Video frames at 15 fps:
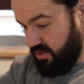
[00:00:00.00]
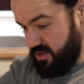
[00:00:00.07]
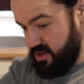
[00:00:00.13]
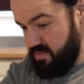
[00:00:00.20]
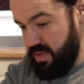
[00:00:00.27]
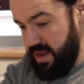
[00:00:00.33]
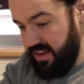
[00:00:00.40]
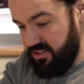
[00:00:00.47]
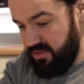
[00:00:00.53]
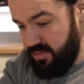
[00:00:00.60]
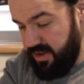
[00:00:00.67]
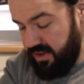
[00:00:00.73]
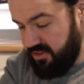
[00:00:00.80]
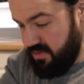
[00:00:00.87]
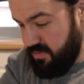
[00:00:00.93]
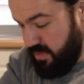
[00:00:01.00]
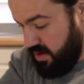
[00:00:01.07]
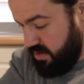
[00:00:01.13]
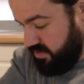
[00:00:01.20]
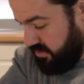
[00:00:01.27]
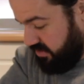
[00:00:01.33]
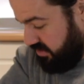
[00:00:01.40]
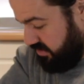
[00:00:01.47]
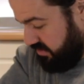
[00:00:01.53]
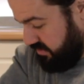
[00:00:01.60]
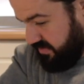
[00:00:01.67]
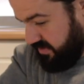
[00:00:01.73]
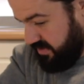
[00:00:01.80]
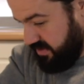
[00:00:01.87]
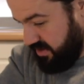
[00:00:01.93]
got to pick some nuts and bolts
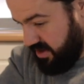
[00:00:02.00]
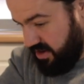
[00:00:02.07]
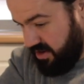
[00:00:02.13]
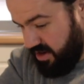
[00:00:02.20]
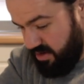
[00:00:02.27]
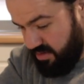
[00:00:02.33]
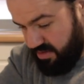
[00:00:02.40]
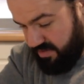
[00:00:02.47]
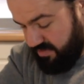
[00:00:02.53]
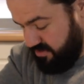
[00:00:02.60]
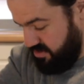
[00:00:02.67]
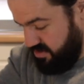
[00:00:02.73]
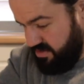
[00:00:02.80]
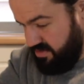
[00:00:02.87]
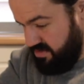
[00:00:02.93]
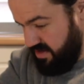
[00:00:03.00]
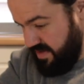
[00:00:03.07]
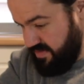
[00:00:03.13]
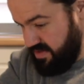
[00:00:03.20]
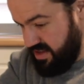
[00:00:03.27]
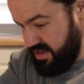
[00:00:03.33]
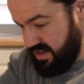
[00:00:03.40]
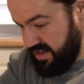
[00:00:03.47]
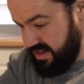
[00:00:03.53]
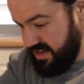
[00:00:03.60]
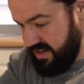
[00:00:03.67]
that can go through everything.